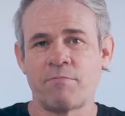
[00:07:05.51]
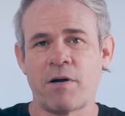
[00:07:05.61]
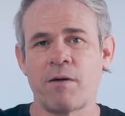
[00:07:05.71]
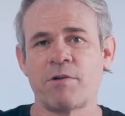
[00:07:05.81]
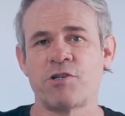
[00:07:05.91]

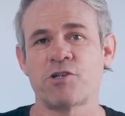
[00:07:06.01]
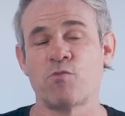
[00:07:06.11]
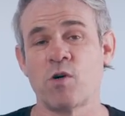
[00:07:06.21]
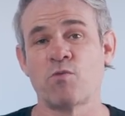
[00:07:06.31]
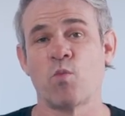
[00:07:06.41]
Palm
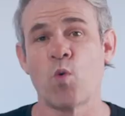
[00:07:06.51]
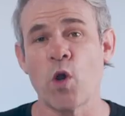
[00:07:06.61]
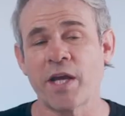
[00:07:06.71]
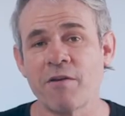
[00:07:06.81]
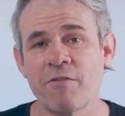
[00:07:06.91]
rejection wasn't
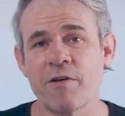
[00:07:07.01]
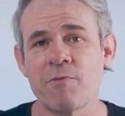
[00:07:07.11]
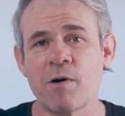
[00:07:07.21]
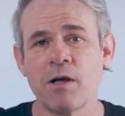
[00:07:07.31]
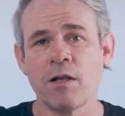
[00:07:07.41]
working very
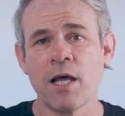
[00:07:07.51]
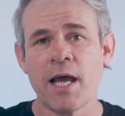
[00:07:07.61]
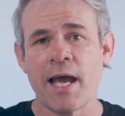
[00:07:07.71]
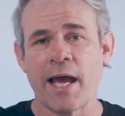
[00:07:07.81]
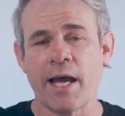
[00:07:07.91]
well
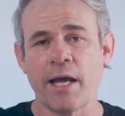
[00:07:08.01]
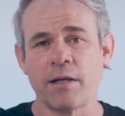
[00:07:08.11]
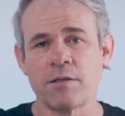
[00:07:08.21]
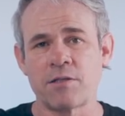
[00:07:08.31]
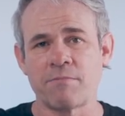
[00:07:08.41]

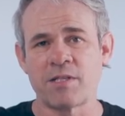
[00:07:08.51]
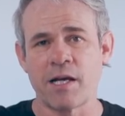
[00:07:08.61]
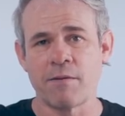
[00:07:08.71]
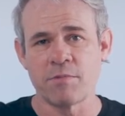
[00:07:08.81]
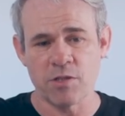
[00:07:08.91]
and
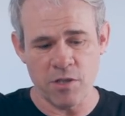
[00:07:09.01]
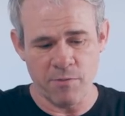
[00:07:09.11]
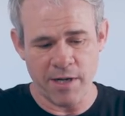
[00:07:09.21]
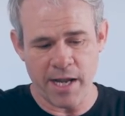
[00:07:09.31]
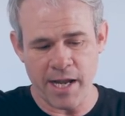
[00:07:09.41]
sometimes
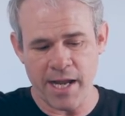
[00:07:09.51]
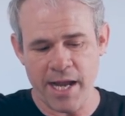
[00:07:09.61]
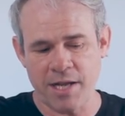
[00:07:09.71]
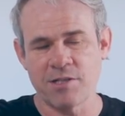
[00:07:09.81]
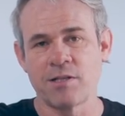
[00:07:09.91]
you would
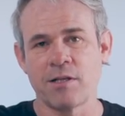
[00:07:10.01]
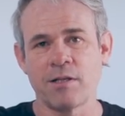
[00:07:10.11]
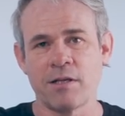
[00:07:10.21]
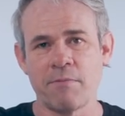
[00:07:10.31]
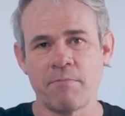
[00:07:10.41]

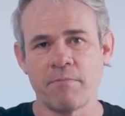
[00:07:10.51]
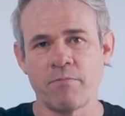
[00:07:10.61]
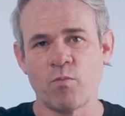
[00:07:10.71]
accidentally